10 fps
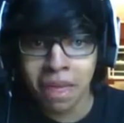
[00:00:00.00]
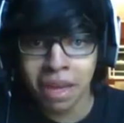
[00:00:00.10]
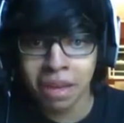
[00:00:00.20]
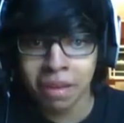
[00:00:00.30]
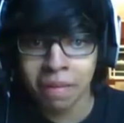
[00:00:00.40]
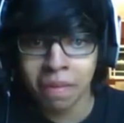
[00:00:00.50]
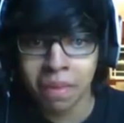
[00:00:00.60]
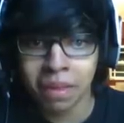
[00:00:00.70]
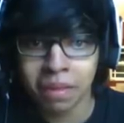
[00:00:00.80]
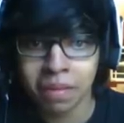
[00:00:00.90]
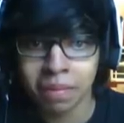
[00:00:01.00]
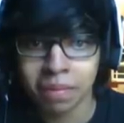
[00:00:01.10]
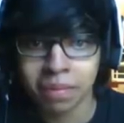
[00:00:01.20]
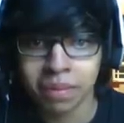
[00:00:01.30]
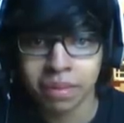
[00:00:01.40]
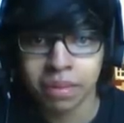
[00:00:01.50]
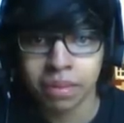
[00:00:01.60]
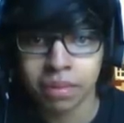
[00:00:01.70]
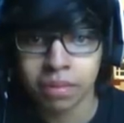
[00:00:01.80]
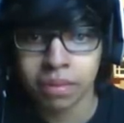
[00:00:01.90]

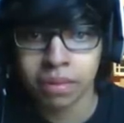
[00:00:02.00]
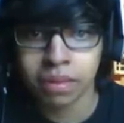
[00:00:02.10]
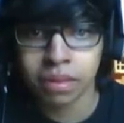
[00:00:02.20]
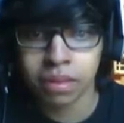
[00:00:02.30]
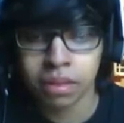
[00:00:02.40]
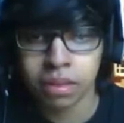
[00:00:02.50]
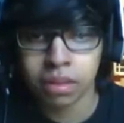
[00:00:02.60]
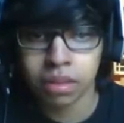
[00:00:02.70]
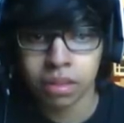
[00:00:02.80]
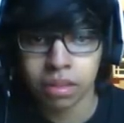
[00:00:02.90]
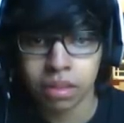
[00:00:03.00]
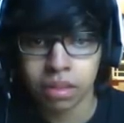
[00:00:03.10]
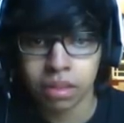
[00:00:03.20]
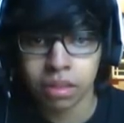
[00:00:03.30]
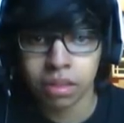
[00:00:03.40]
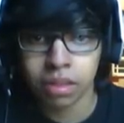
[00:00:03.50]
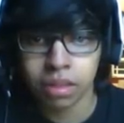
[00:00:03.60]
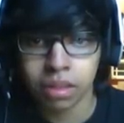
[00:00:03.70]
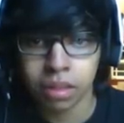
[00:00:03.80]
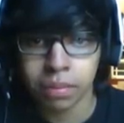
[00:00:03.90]

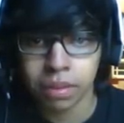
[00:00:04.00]
[no speech]